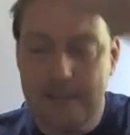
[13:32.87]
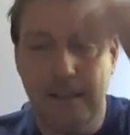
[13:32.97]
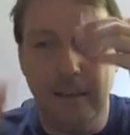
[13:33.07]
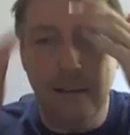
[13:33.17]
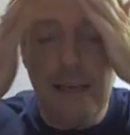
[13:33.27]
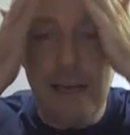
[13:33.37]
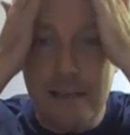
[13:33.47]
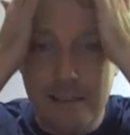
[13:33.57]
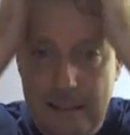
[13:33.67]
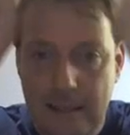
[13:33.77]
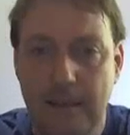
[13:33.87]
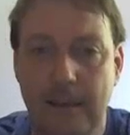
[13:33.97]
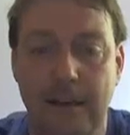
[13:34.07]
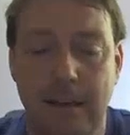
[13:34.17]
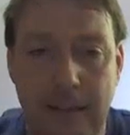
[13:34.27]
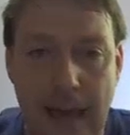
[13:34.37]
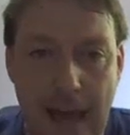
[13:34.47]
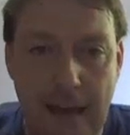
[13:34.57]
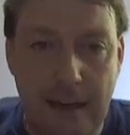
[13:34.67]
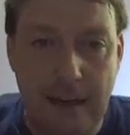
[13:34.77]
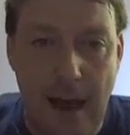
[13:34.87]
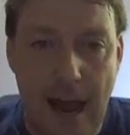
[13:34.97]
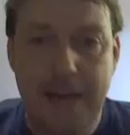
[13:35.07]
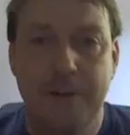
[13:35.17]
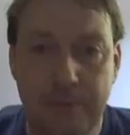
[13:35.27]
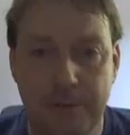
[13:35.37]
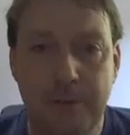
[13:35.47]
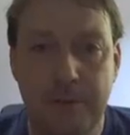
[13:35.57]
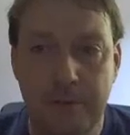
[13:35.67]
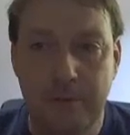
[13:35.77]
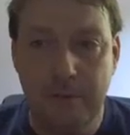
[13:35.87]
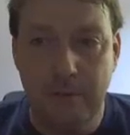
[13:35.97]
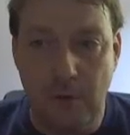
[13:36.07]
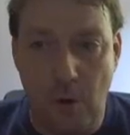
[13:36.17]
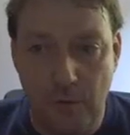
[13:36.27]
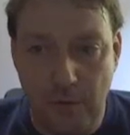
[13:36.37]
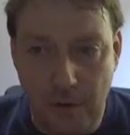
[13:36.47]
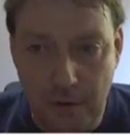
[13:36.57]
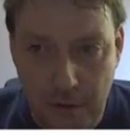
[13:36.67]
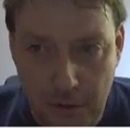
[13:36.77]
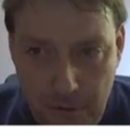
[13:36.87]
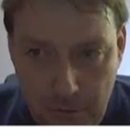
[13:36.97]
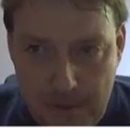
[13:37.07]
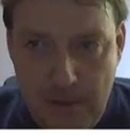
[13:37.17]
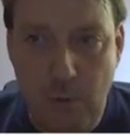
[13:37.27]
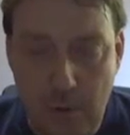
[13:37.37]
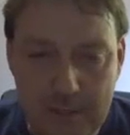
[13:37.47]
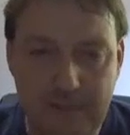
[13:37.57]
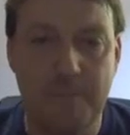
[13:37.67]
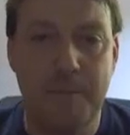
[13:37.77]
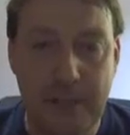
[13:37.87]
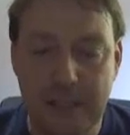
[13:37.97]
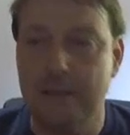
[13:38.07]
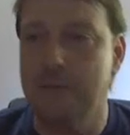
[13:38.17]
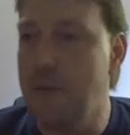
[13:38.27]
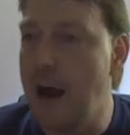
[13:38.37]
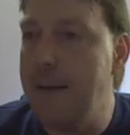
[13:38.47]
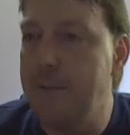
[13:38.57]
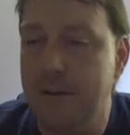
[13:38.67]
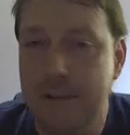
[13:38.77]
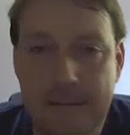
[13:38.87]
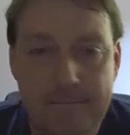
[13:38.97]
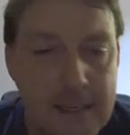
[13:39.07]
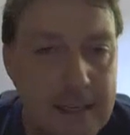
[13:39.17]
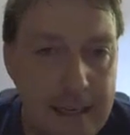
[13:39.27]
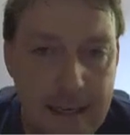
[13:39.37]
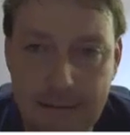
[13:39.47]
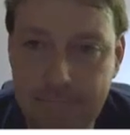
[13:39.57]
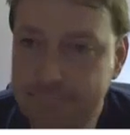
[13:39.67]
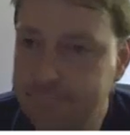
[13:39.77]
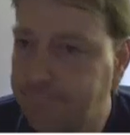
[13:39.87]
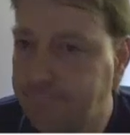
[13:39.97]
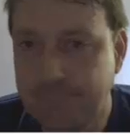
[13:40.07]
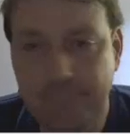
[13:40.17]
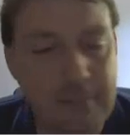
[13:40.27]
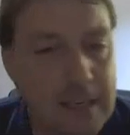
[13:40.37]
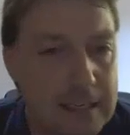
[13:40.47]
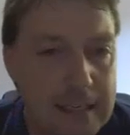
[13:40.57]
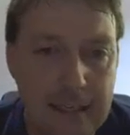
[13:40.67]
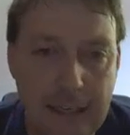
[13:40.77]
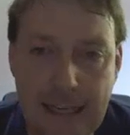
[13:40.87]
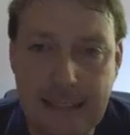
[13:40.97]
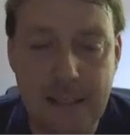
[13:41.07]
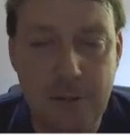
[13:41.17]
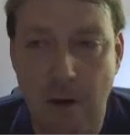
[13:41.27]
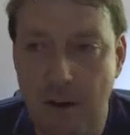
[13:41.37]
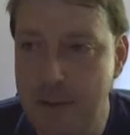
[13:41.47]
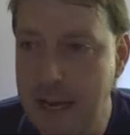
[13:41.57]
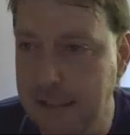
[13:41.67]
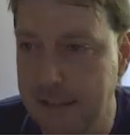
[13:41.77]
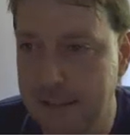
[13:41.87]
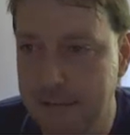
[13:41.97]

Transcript: list that I grew over 750,000 subscribers in less than 12 months.